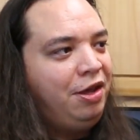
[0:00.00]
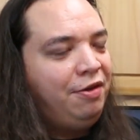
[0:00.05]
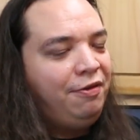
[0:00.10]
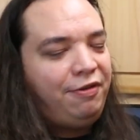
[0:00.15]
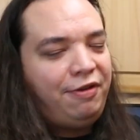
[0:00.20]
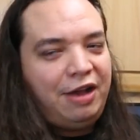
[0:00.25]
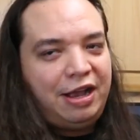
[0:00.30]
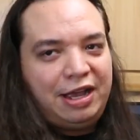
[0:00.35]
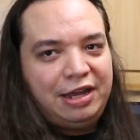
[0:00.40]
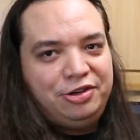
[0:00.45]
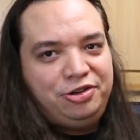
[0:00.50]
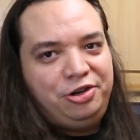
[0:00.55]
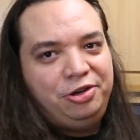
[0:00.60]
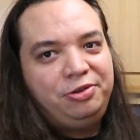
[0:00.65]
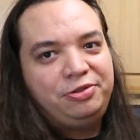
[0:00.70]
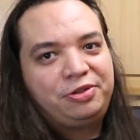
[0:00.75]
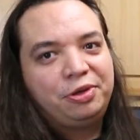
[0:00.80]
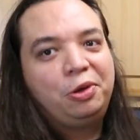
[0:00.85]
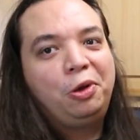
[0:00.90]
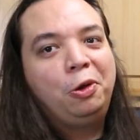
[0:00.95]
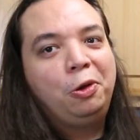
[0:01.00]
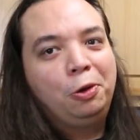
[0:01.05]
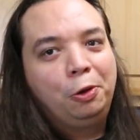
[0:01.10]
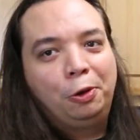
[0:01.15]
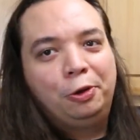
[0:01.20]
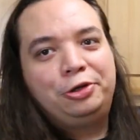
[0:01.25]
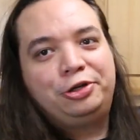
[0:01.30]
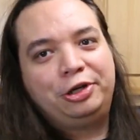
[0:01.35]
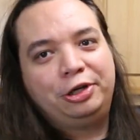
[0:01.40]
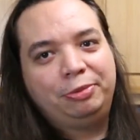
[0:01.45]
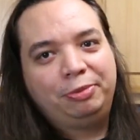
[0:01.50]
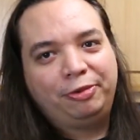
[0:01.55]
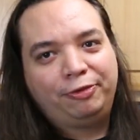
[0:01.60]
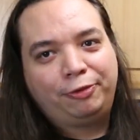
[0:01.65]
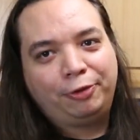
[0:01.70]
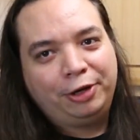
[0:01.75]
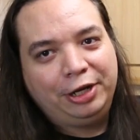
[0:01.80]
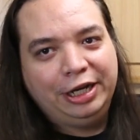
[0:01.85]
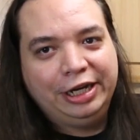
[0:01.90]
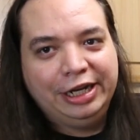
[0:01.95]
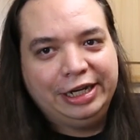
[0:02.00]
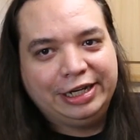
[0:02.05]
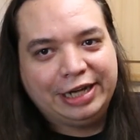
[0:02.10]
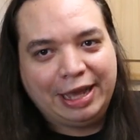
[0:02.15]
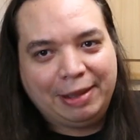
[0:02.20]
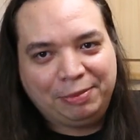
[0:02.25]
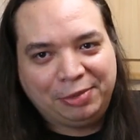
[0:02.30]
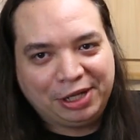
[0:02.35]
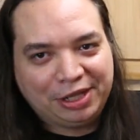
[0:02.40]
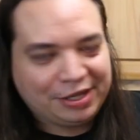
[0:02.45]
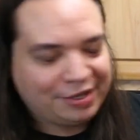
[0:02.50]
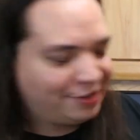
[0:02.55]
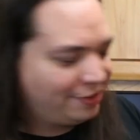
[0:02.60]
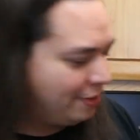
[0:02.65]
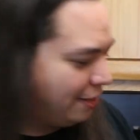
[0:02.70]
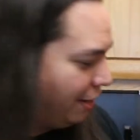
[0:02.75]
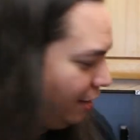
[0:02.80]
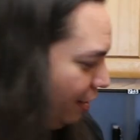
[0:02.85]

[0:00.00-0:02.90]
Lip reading: fucking juice a whole orchard before you need to empty this